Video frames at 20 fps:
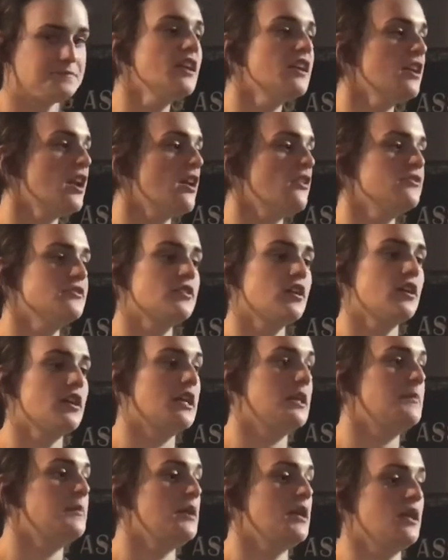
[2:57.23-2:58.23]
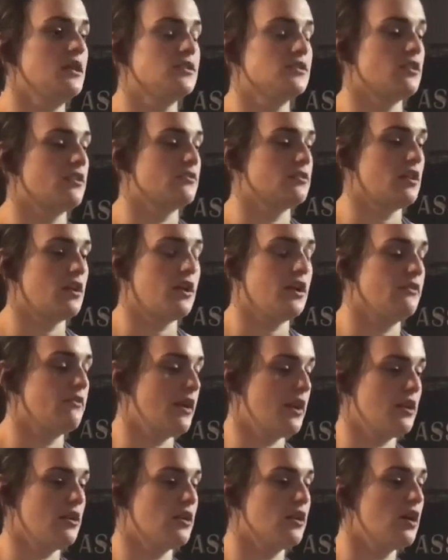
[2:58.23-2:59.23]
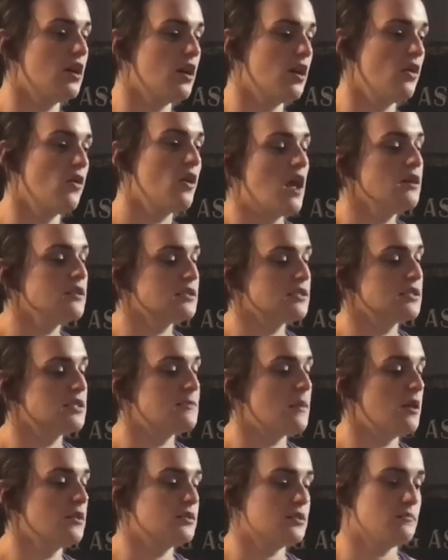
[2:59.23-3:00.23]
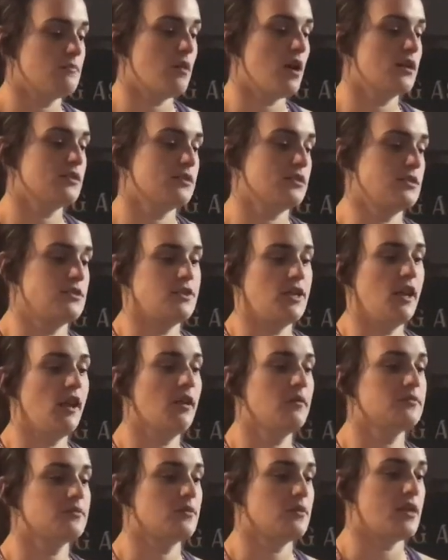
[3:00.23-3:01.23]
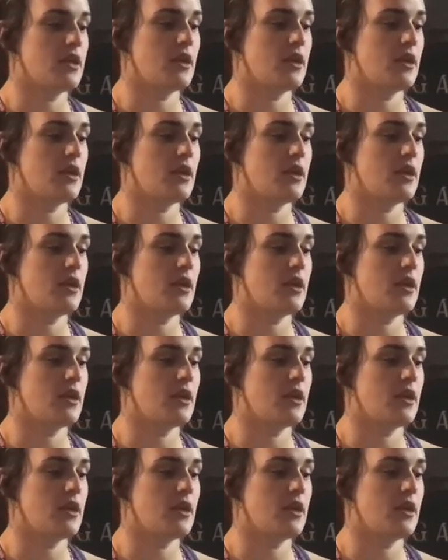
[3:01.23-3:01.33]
And I was already peaked, so I was already ready to go. Allison Speltz and Boston Jacobs were